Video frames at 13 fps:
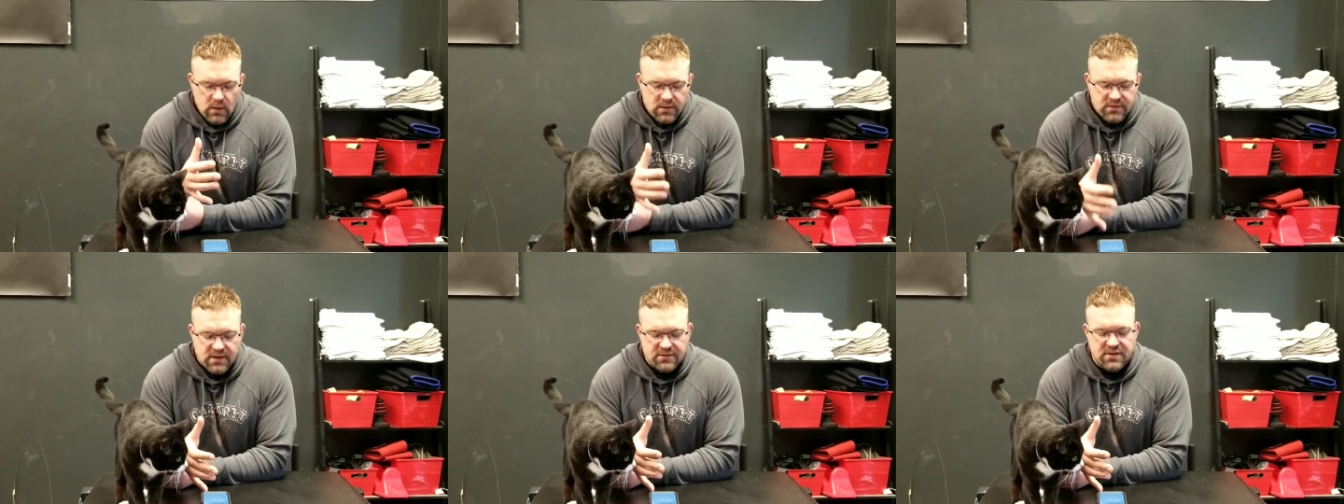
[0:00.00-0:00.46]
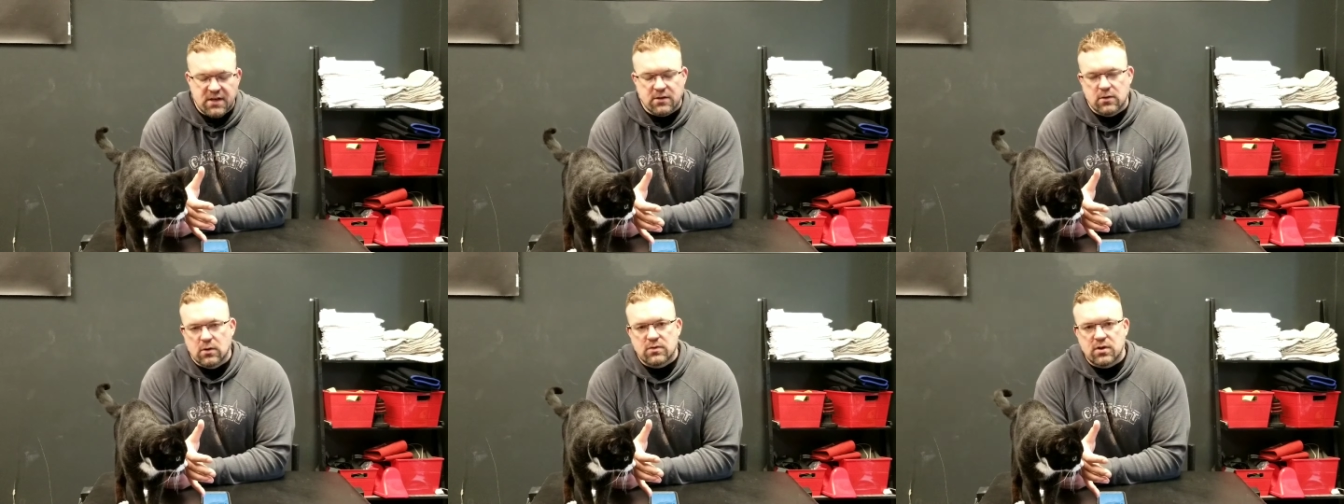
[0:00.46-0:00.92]
since he
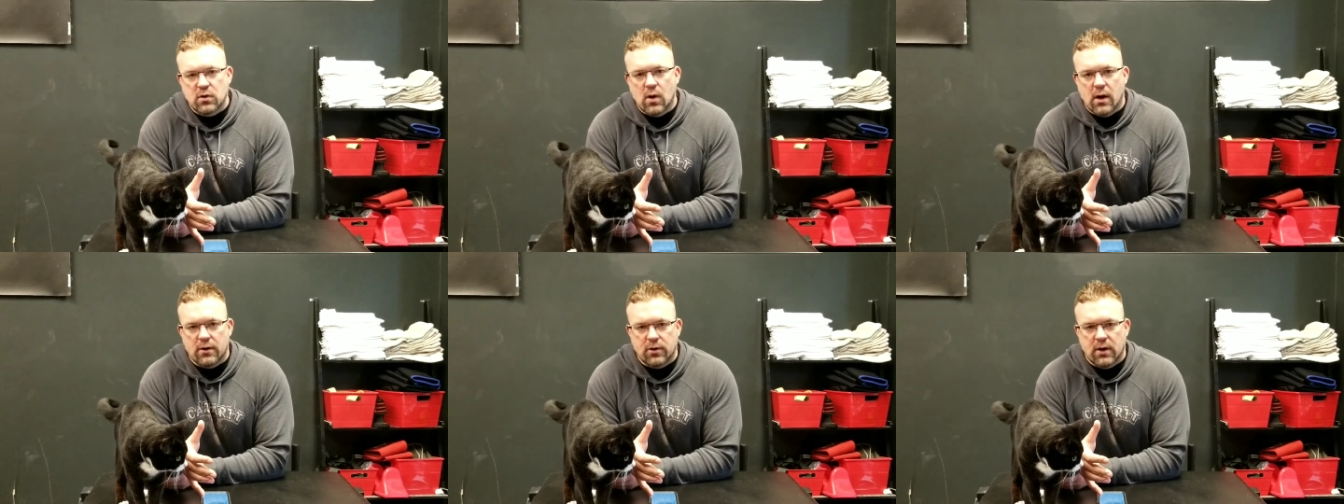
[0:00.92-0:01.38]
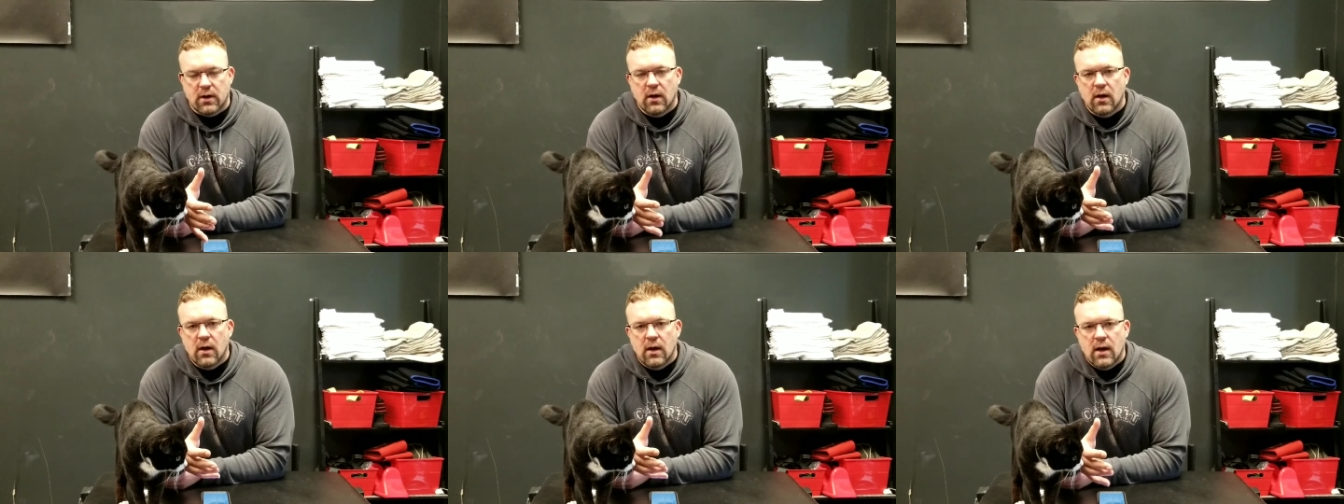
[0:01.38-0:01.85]
can do
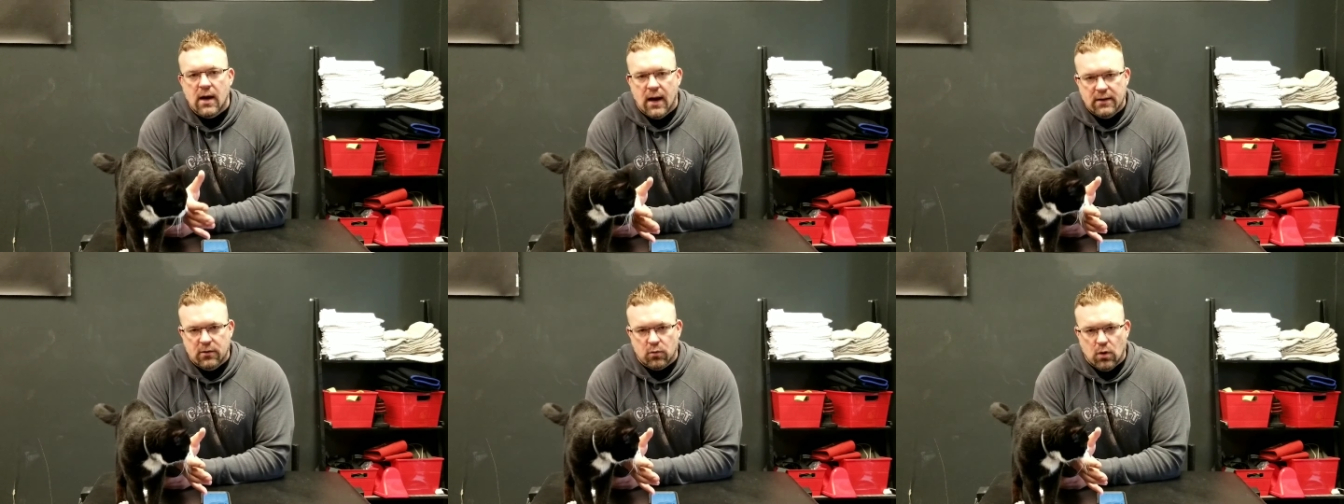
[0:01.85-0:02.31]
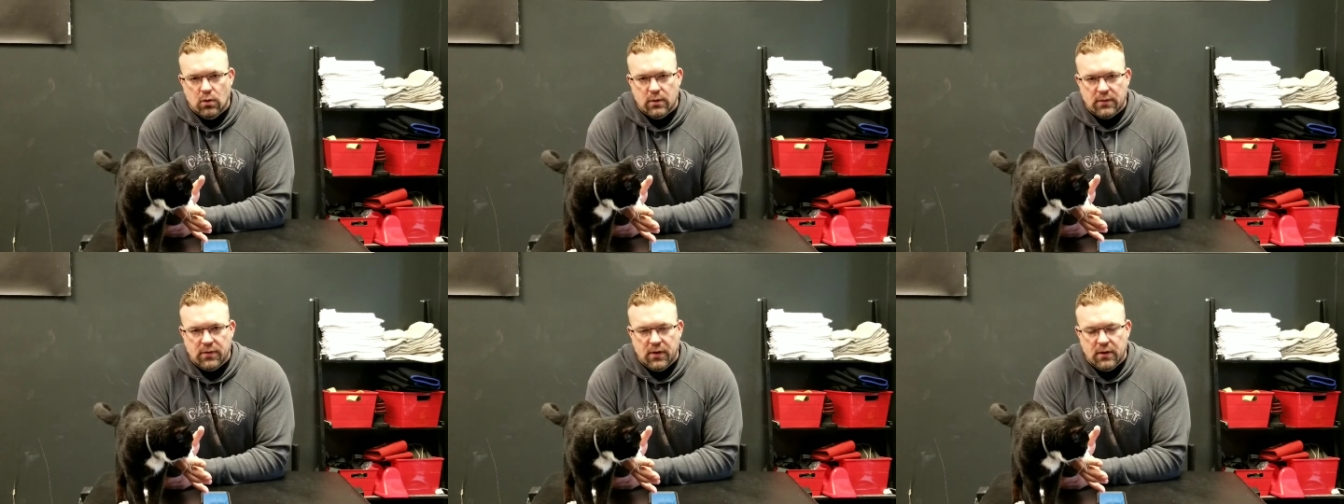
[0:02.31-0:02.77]
200 on the
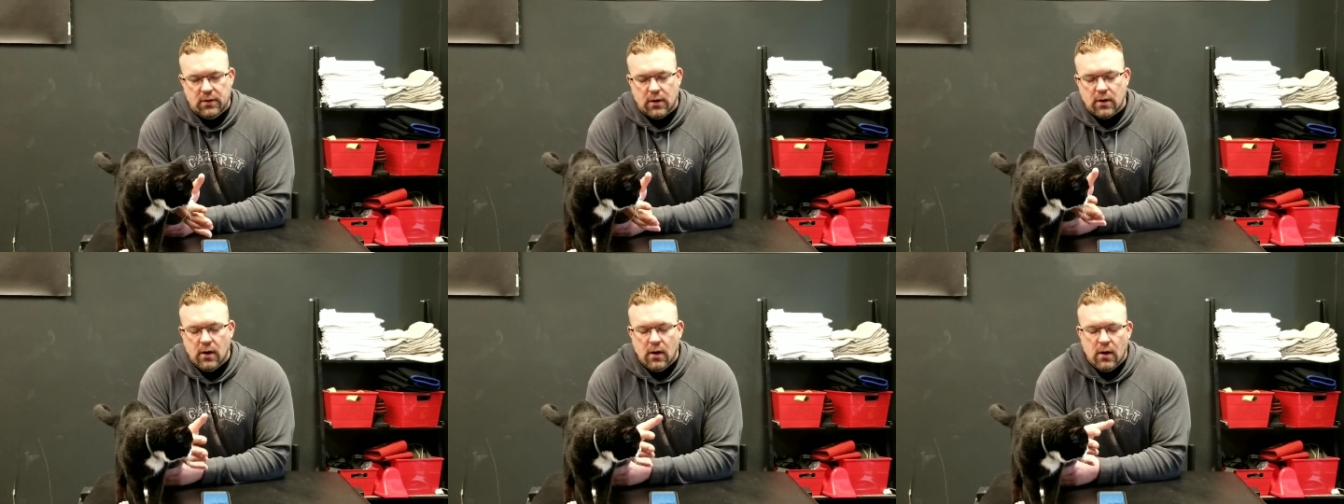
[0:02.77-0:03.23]
Rolling Thunder.